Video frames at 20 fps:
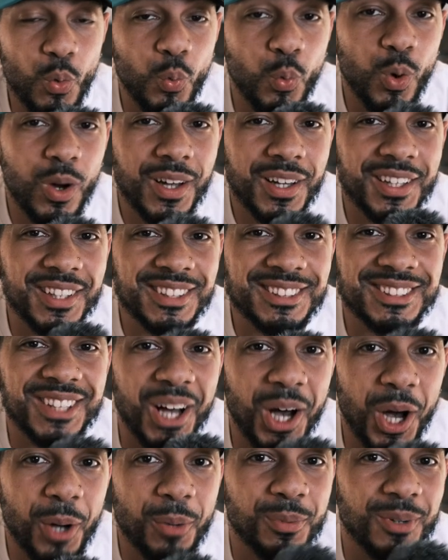What is
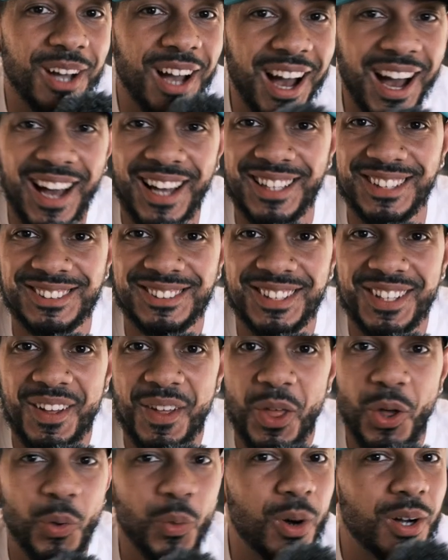up, guys?
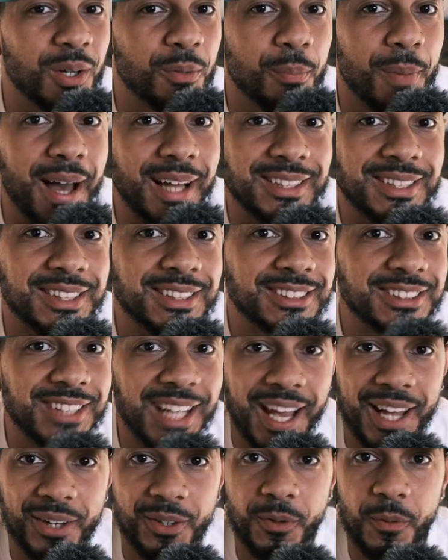Welcome back to the
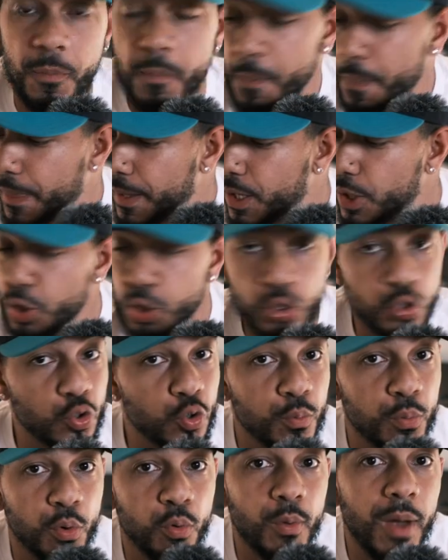channel.
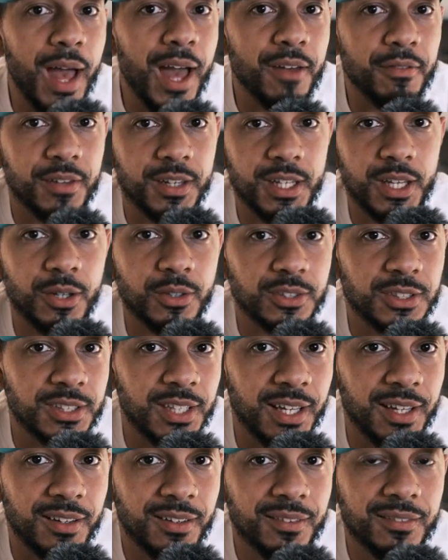Super rad video
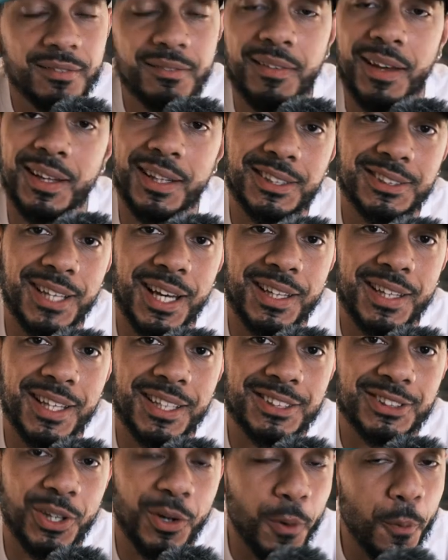today, at least I
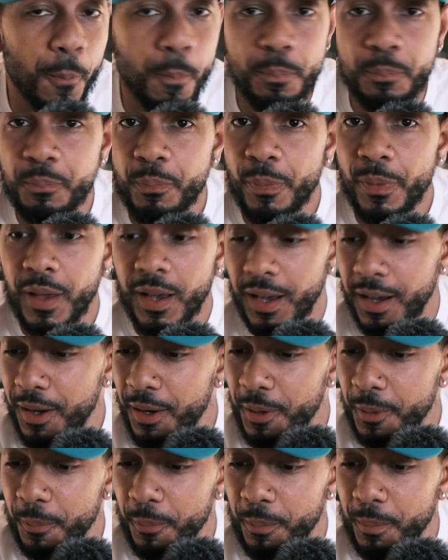think so.
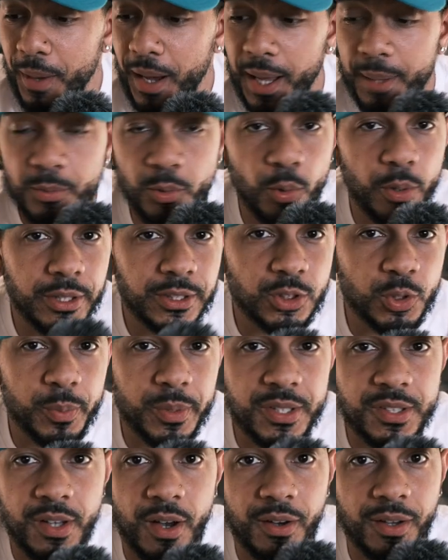I'm going to
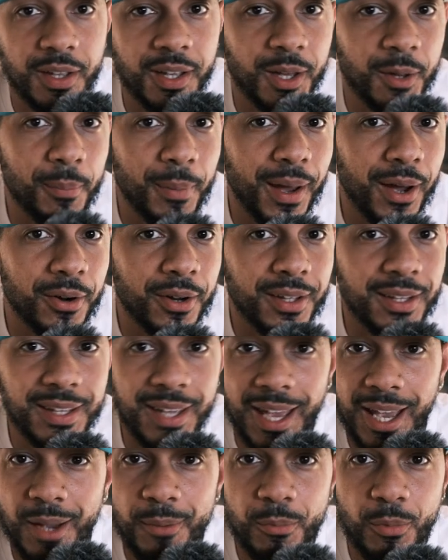be talking about a
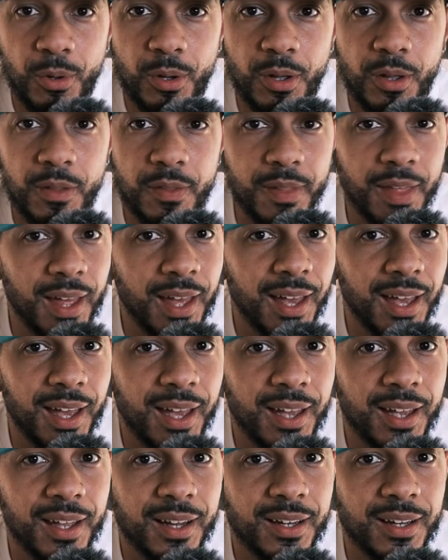camera
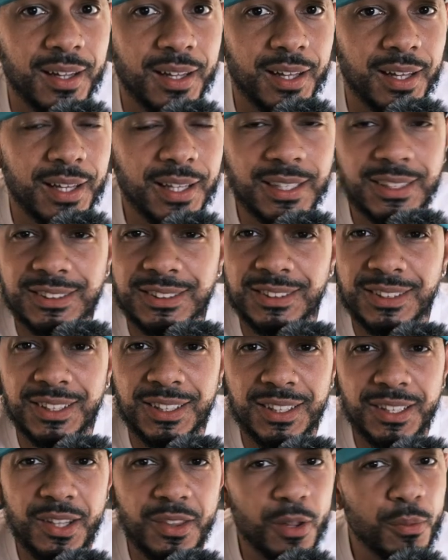that
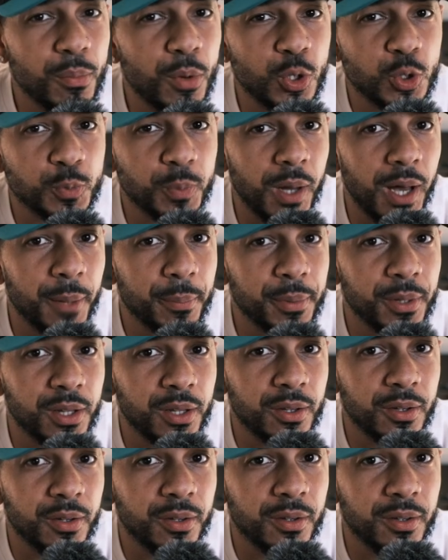isn't the most
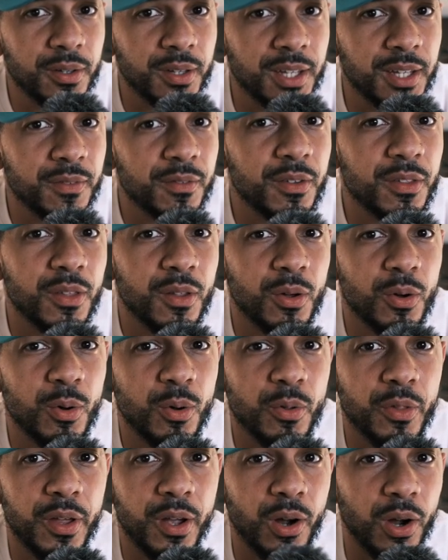popular, even
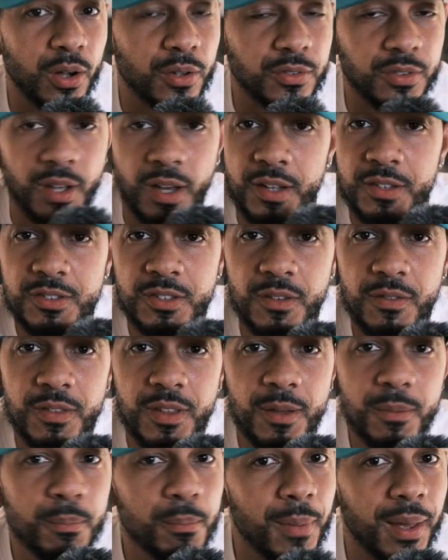though there are tons of
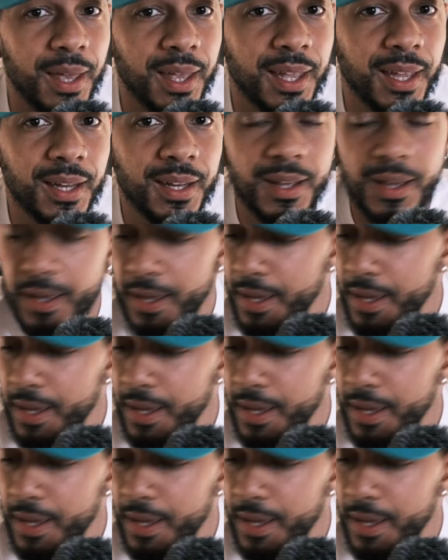them made.